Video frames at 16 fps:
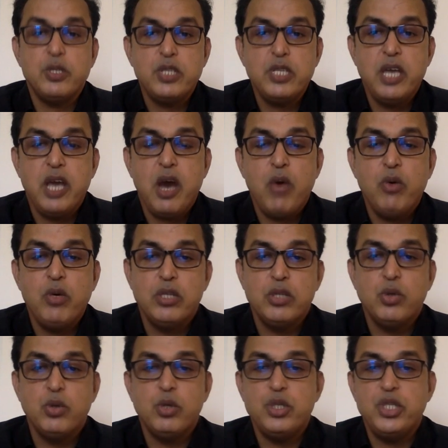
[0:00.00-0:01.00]
see how it is
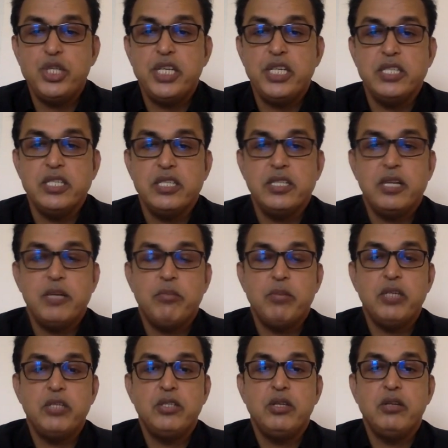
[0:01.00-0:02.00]
going to change.
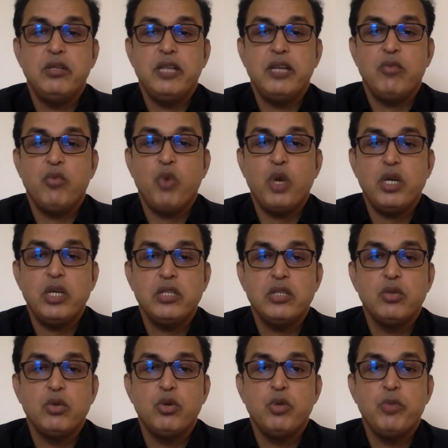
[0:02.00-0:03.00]
That water is
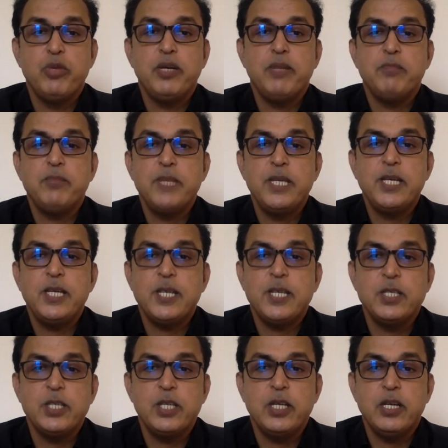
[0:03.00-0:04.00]
going to become thicker
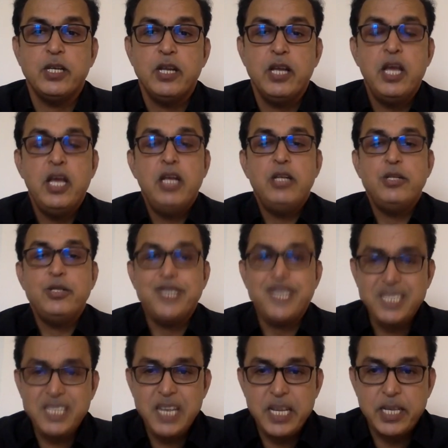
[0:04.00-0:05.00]
and thicker.
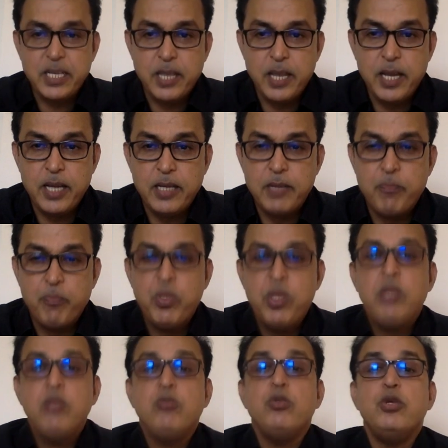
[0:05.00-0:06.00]
Just like that,
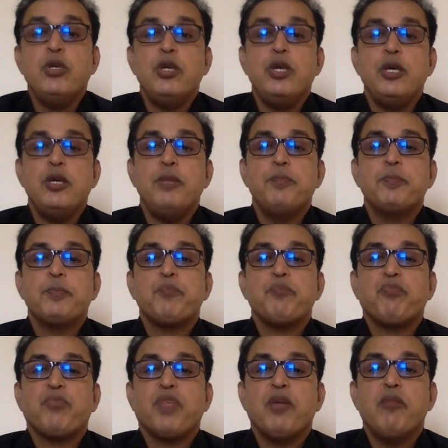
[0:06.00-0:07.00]
the
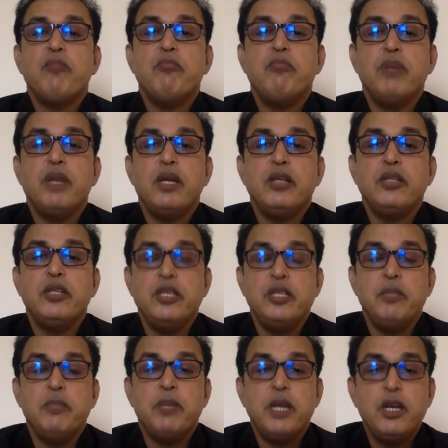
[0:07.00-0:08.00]

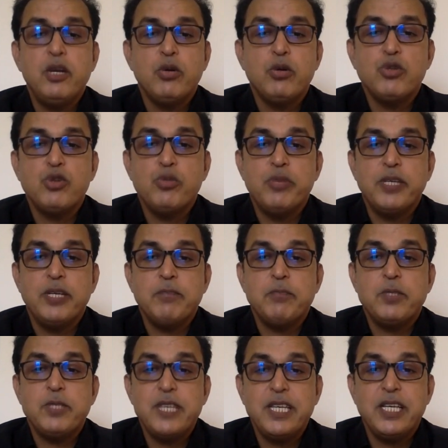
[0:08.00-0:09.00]
blood also
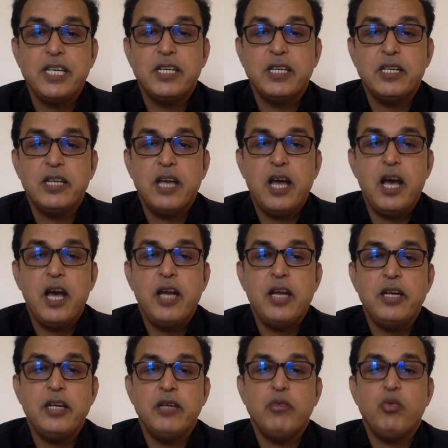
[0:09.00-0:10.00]
becomes thicker,
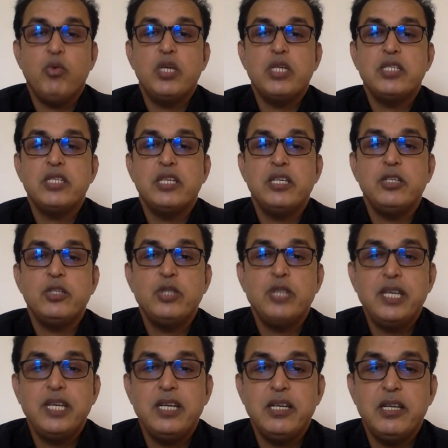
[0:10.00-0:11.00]
and once it is
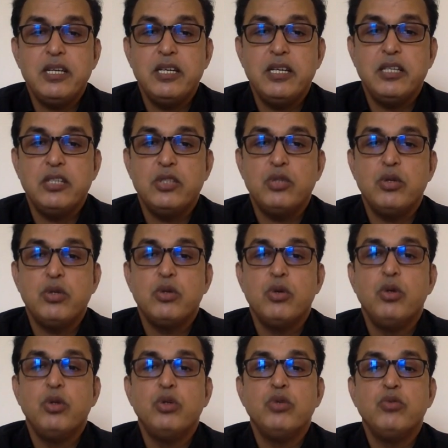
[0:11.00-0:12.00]
thicker, it is not
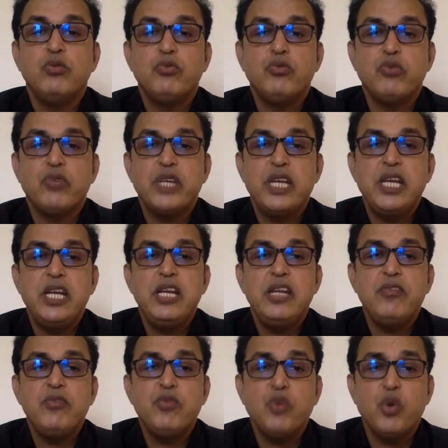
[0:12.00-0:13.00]
going to freely
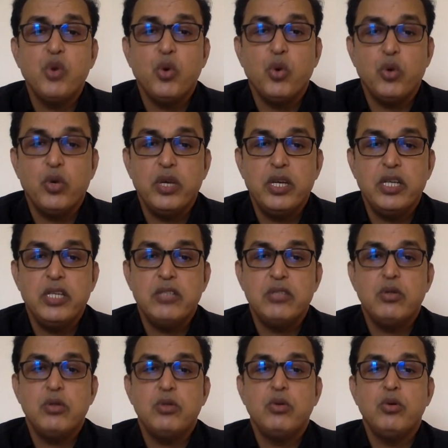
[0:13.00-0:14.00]
flow. It is
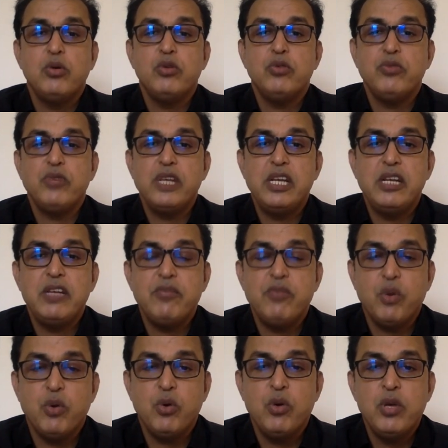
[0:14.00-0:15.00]
not going to freely
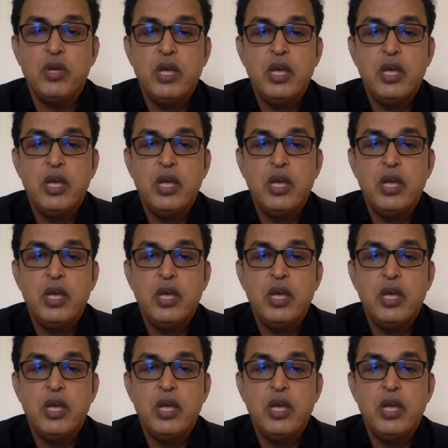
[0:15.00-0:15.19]
flow